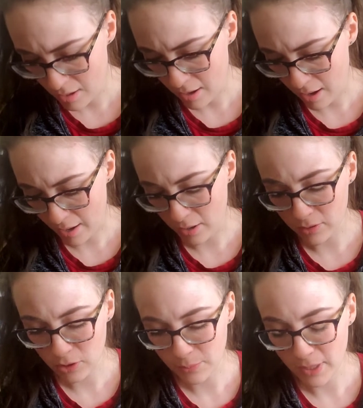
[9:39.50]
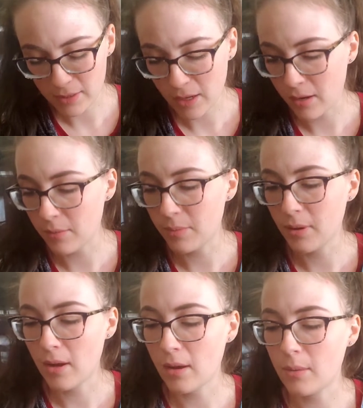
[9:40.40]
I also picked up
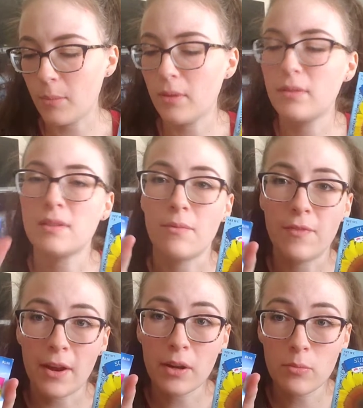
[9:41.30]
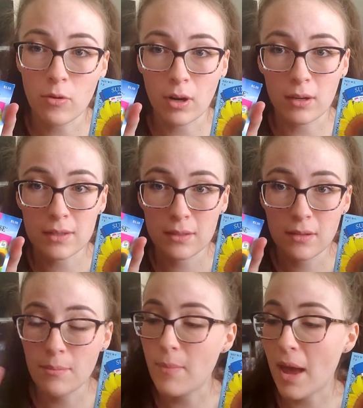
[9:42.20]
some Fairy Morris
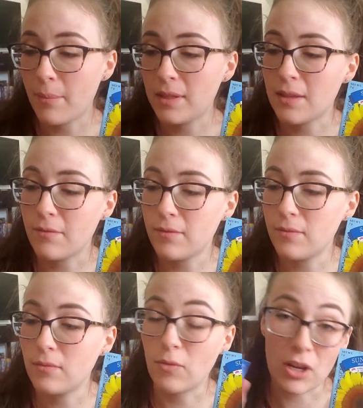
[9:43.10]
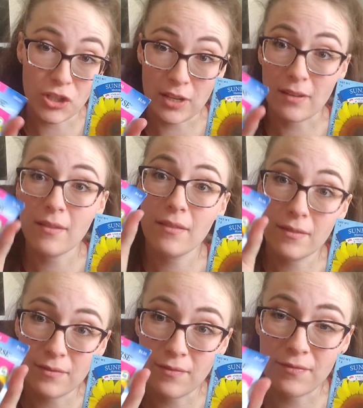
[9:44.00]
Mammoth Russian
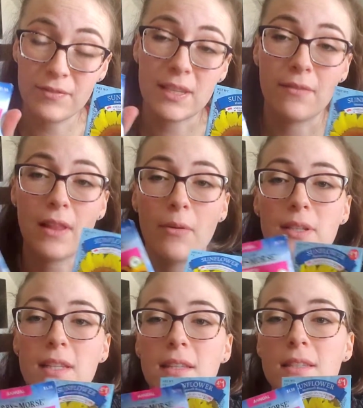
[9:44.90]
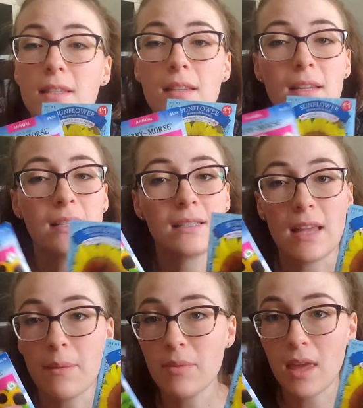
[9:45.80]
sunflower seeds.
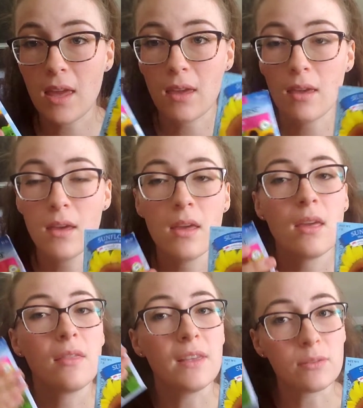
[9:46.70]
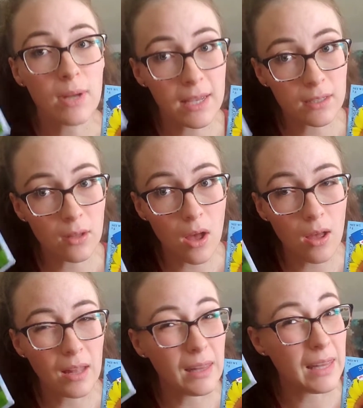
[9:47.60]
Same thing. This one has a
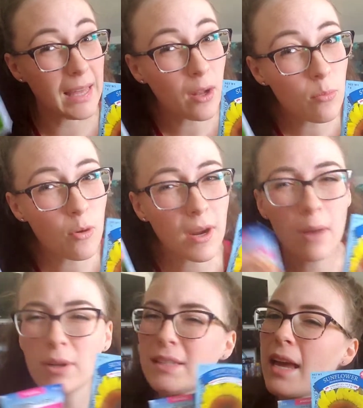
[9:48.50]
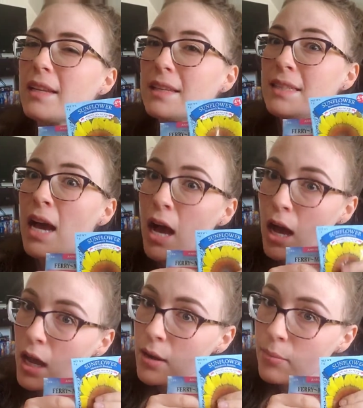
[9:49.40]
little more. I wouldn't say it has a
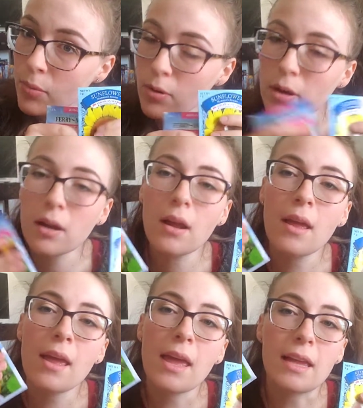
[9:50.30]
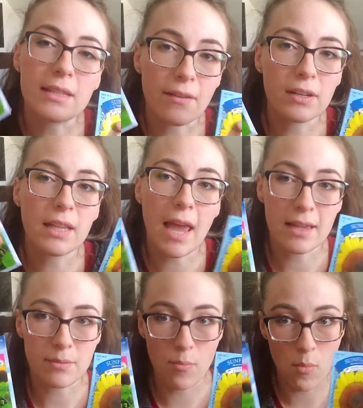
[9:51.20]
ton more. It definitely
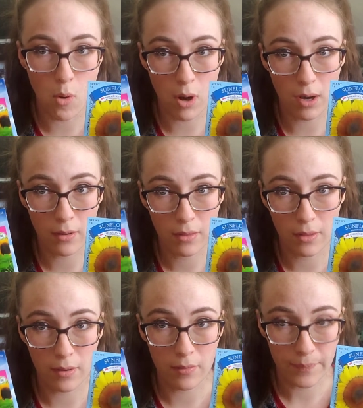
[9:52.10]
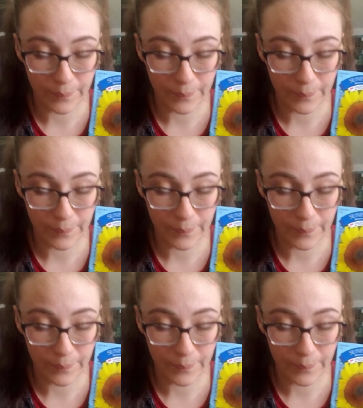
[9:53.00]
has more though.